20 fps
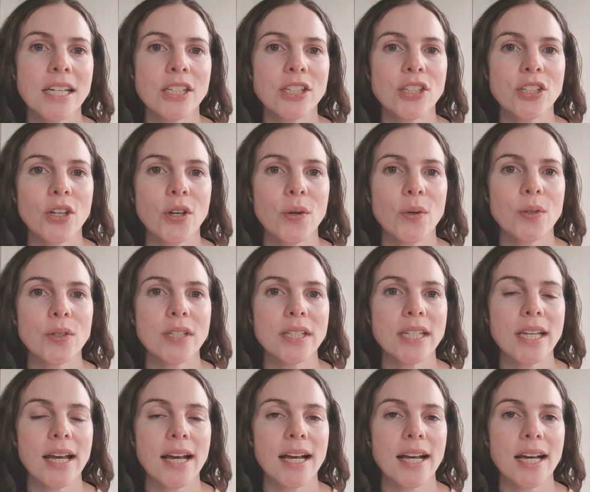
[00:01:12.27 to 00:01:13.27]
So
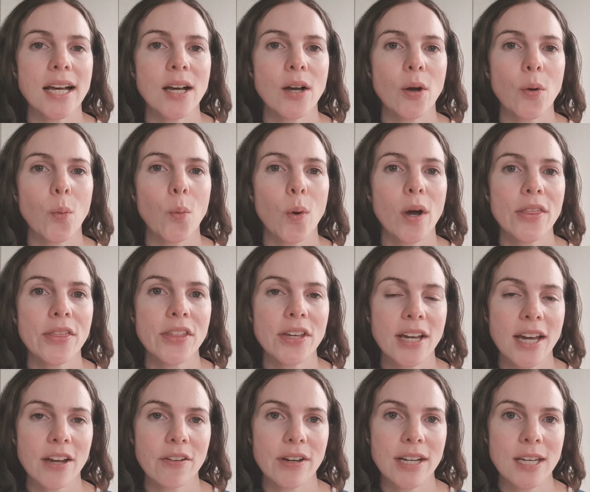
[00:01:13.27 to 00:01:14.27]
uh, one
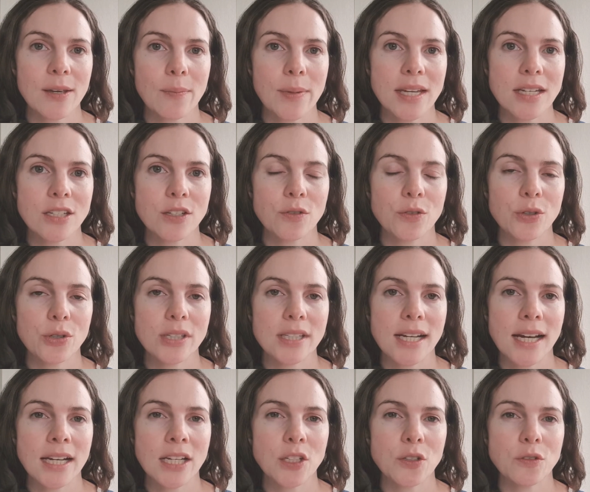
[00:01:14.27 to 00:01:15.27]
thing I recommend if you're
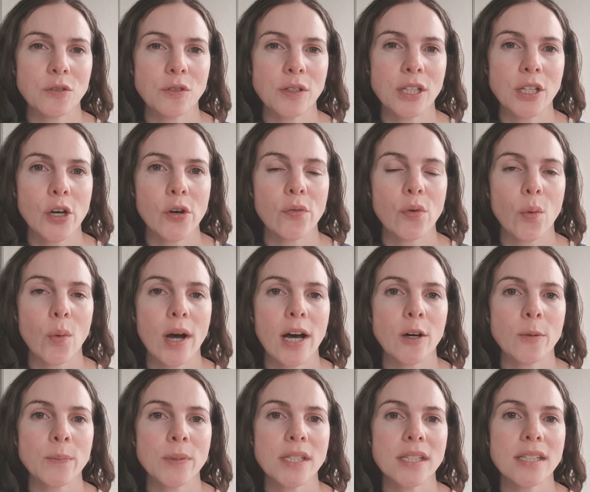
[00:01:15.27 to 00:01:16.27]
starting to feel
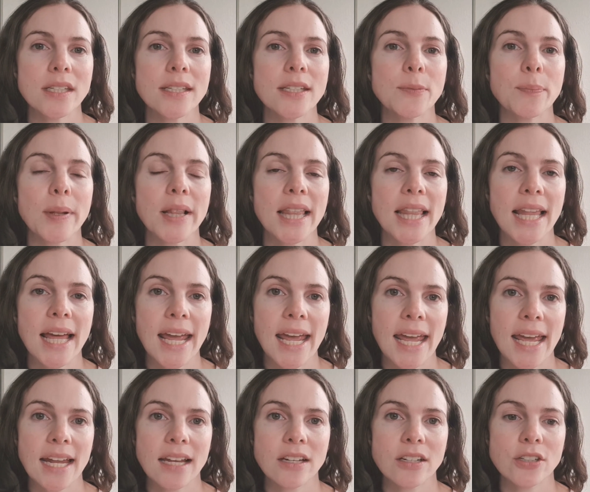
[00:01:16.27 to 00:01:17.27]
overwhelmed is
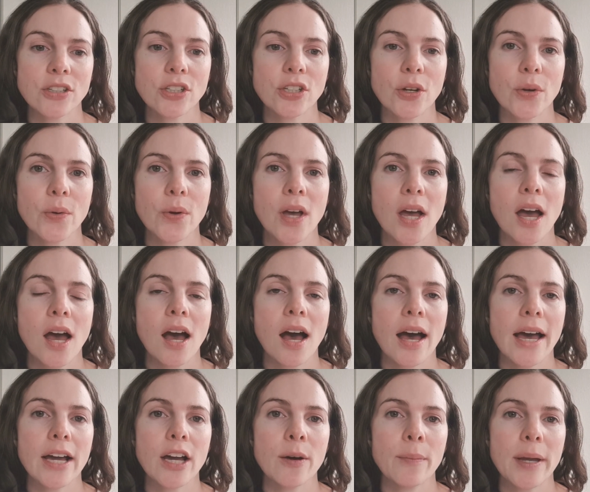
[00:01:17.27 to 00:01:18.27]
plan. So
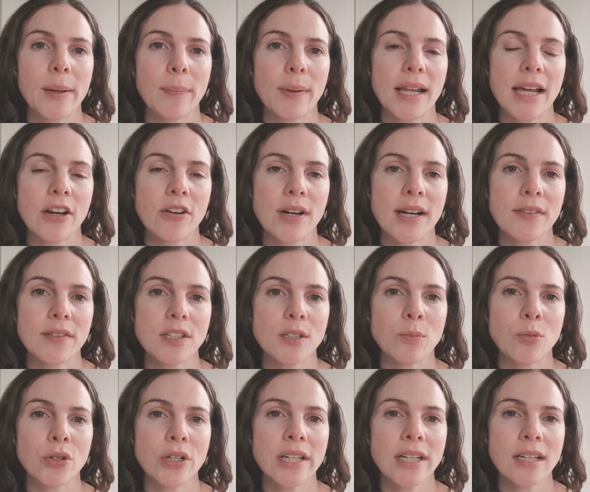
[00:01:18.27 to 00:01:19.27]
I got my planner out this
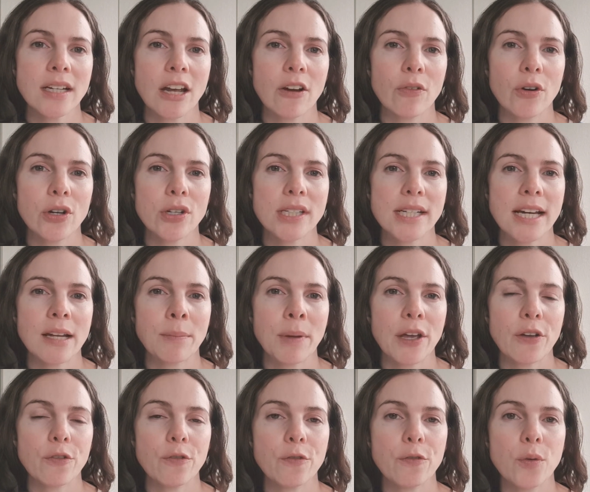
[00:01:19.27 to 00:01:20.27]
morning. I wrote down
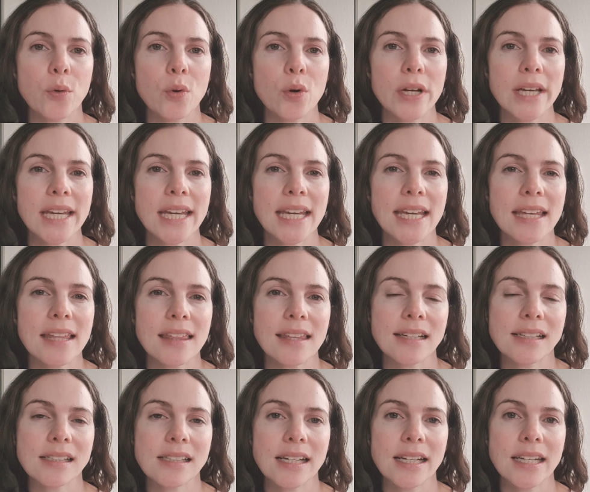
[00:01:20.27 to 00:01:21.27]
my four key
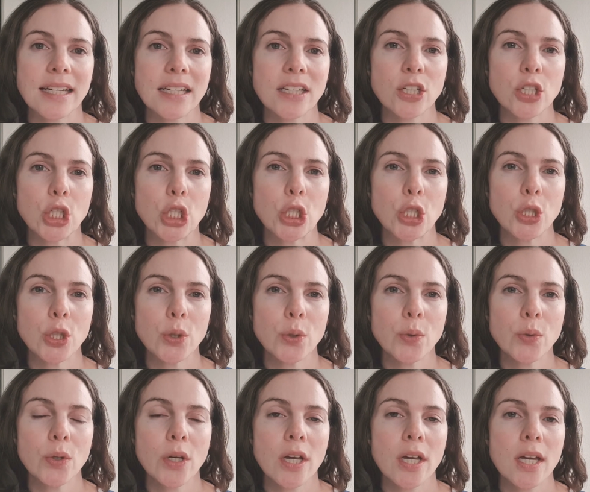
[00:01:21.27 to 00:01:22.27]
things I needed to
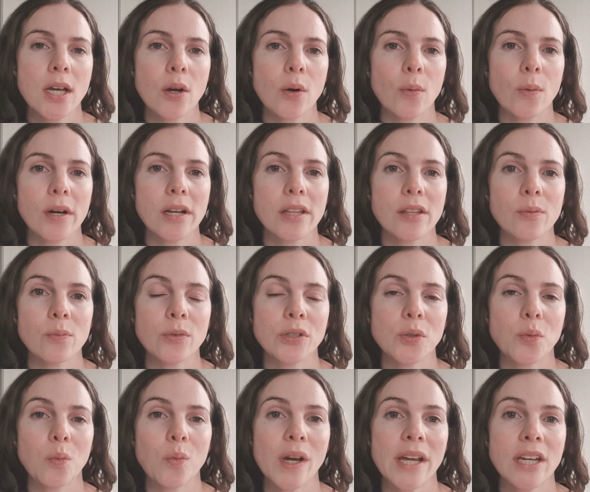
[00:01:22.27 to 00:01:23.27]
do one of them
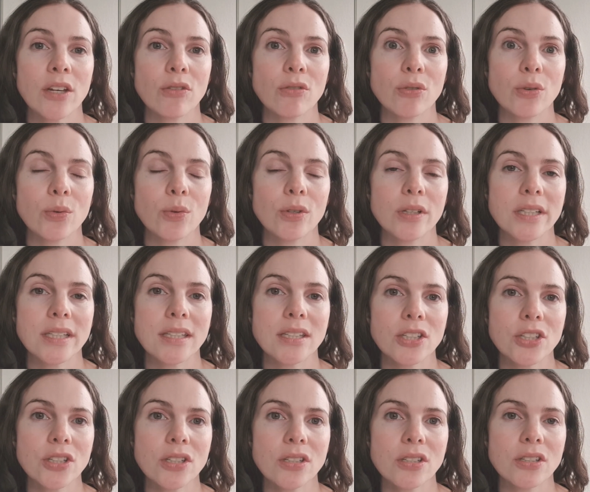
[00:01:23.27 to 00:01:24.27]
was wade through all the
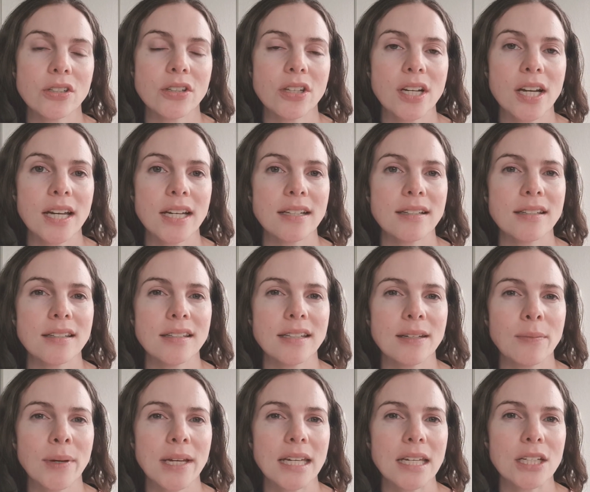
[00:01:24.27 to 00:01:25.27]
dishes so that I could
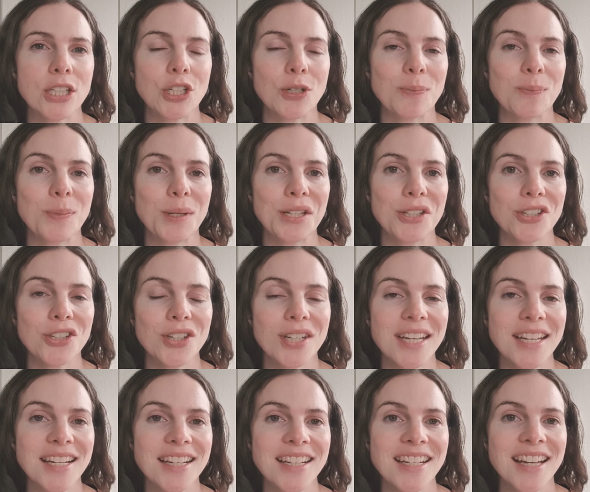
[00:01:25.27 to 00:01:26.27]
see my kitchen bench
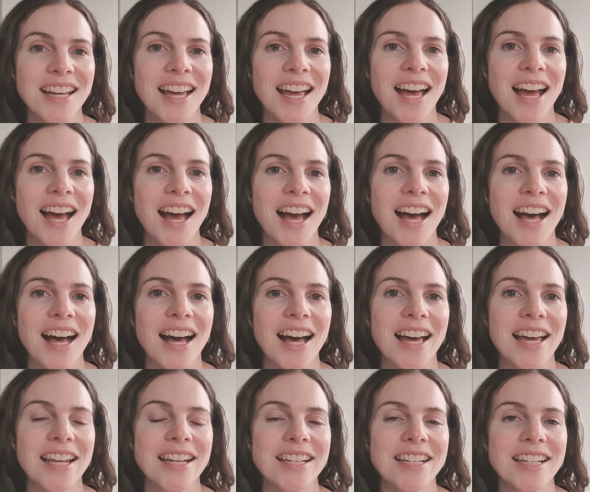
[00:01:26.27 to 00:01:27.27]
again.
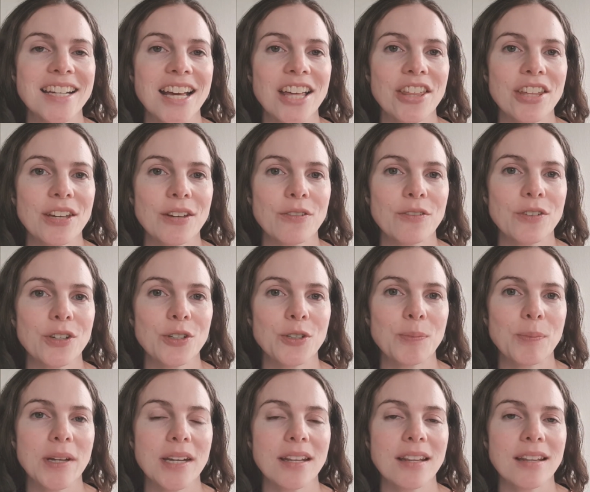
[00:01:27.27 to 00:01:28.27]
Uh, nothing feels
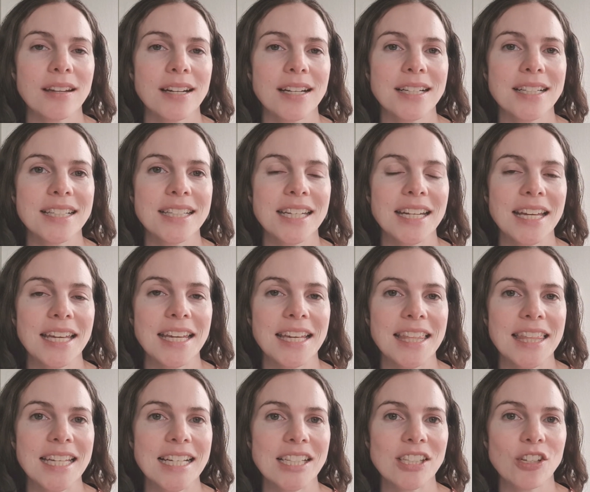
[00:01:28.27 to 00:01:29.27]
better than
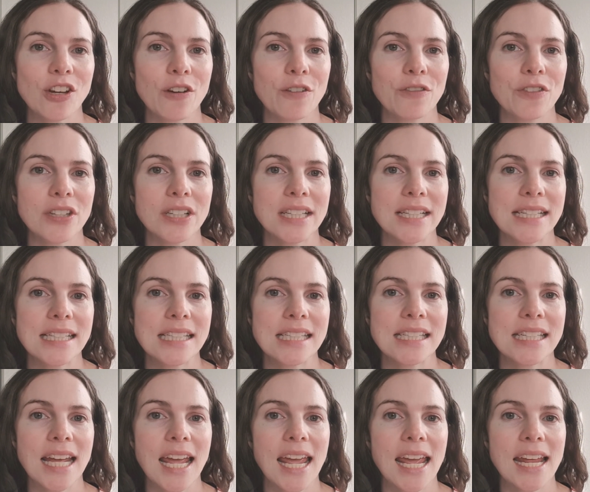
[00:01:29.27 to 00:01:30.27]
ticking things off the
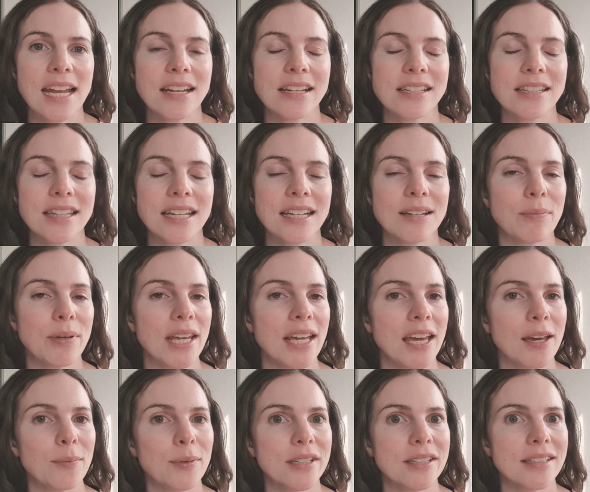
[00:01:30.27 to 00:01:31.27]
list and then being
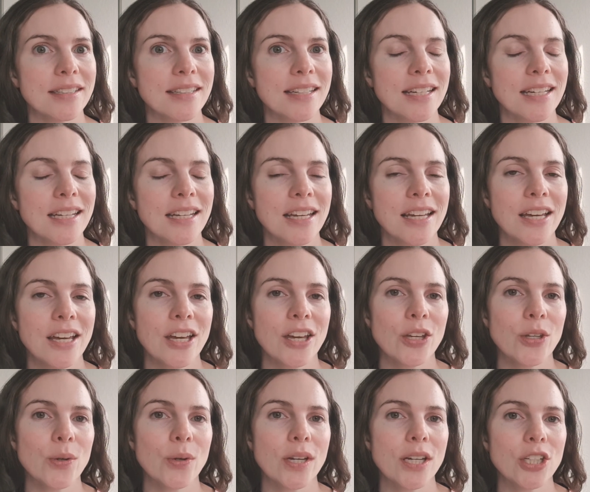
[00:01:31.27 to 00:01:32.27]
able to see
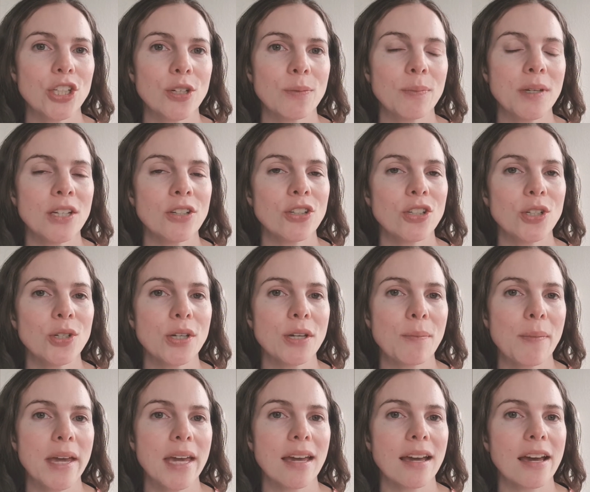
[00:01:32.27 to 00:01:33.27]
your kitchen bench so you
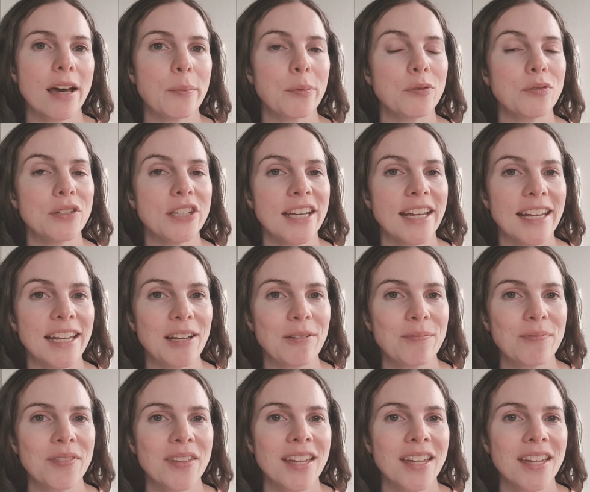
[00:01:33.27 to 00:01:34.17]
can make a cup of tea.